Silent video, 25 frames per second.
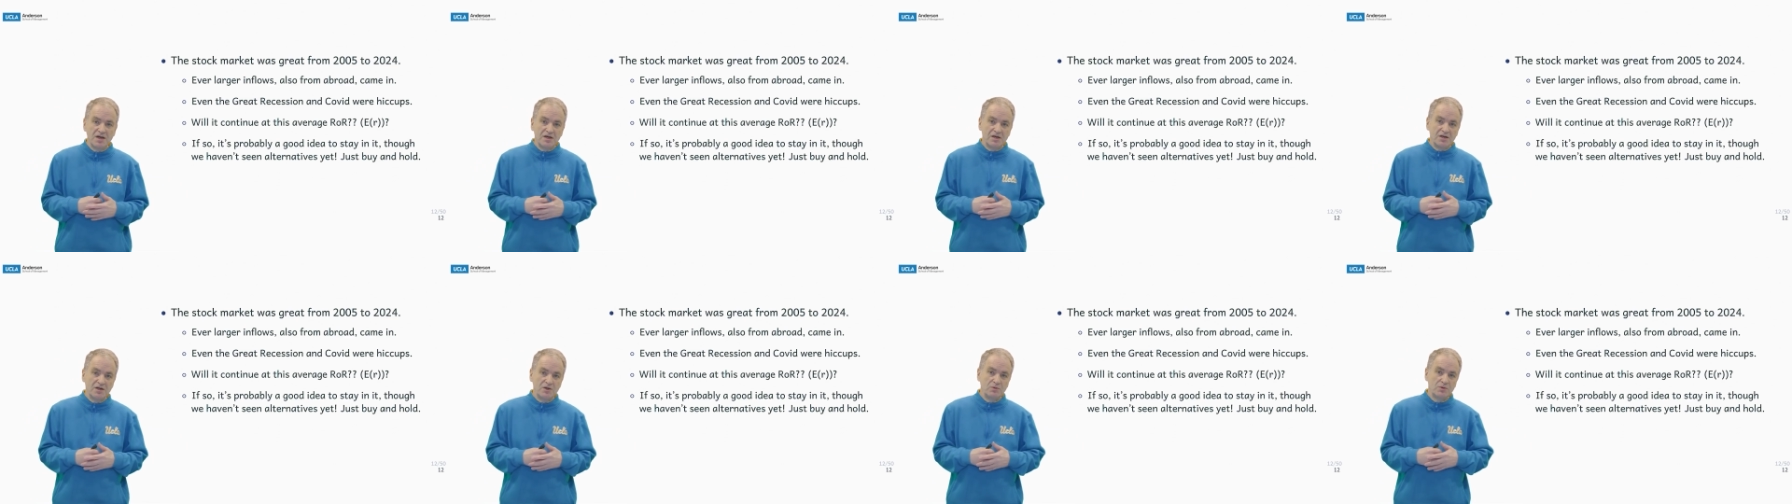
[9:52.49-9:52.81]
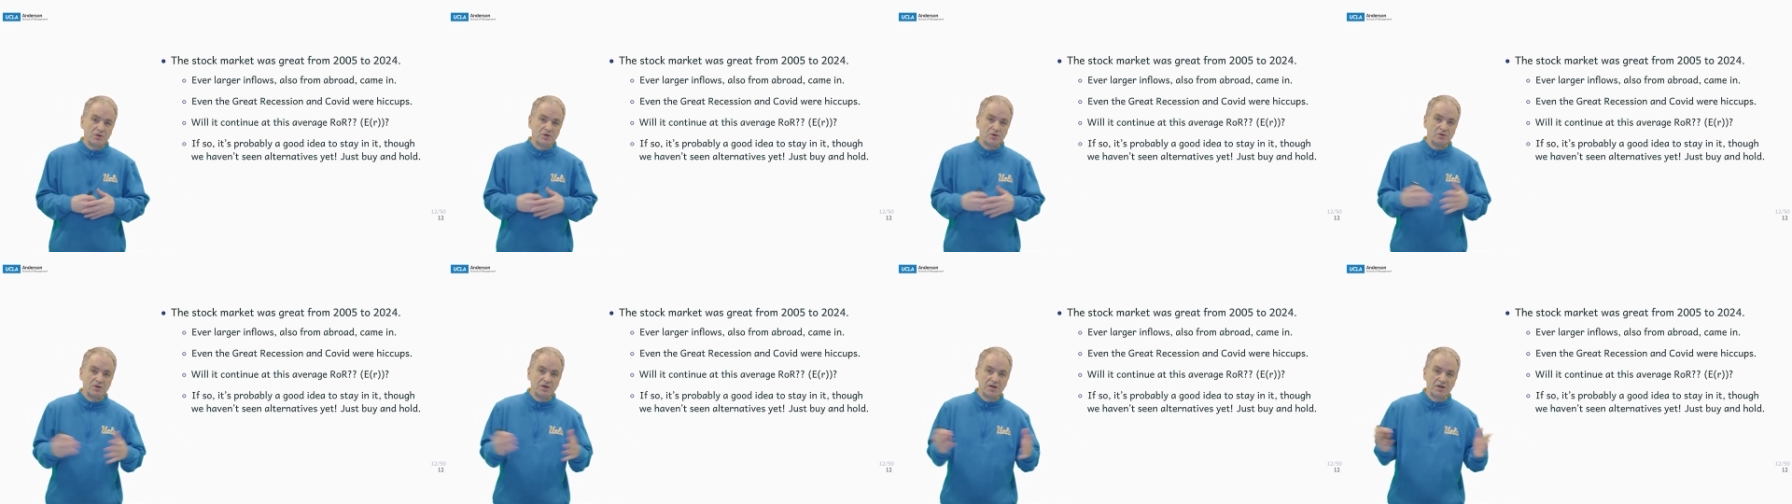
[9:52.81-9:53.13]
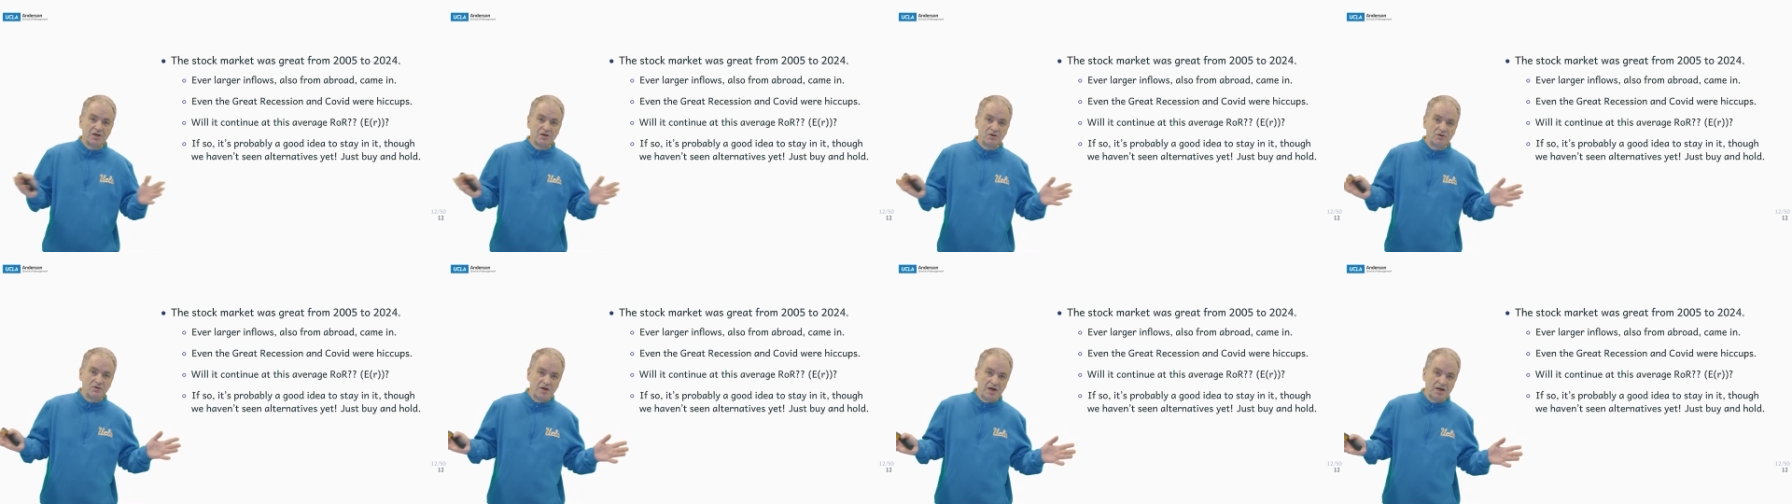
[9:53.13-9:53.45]
You would do
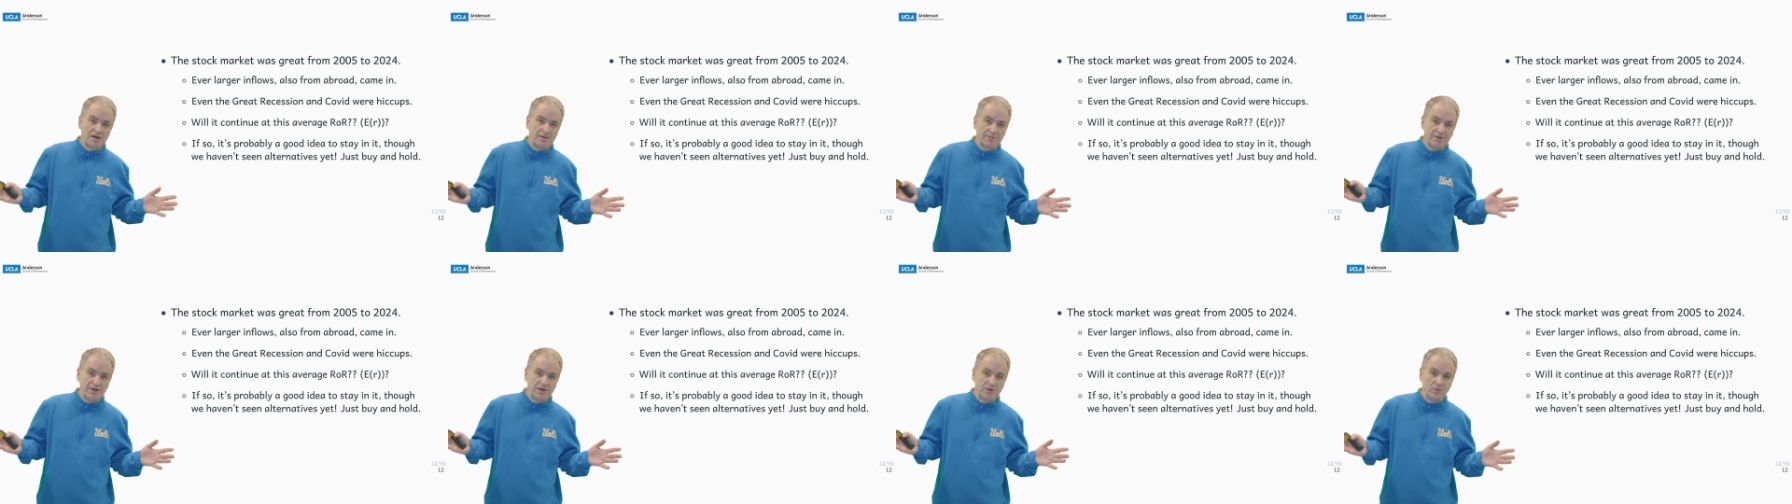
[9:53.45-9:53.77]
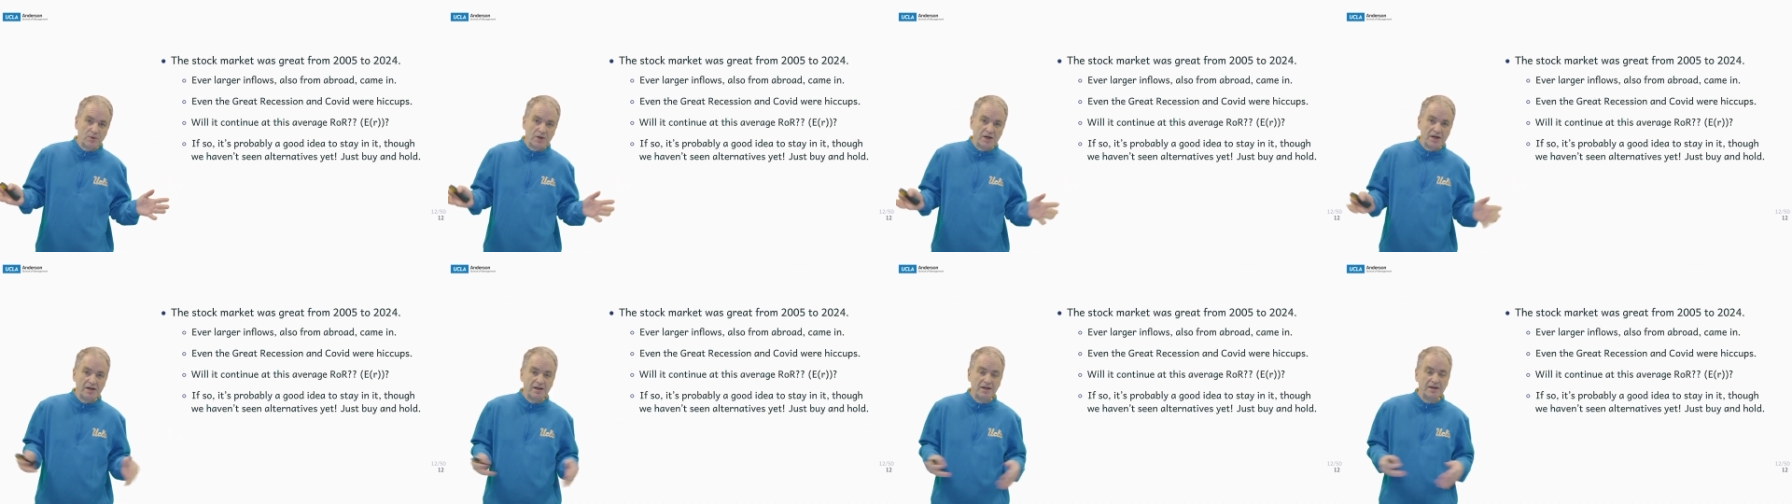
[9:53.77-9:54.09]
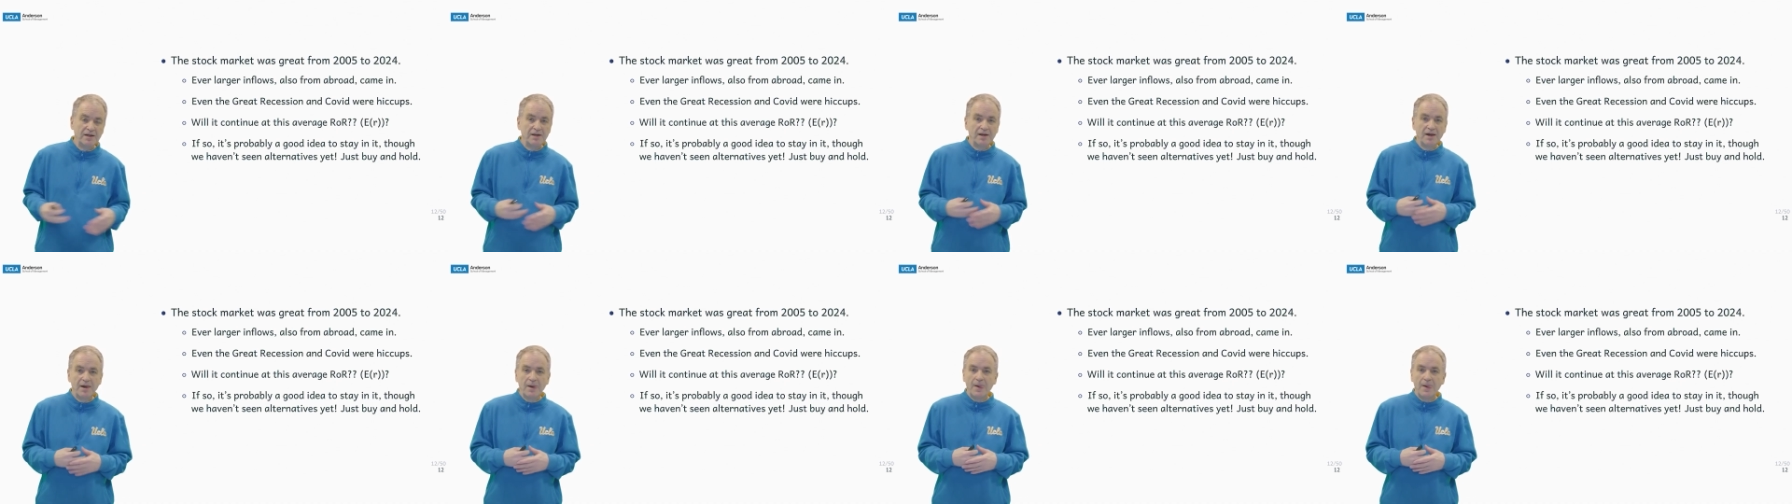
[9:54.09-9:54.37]
incredibly well.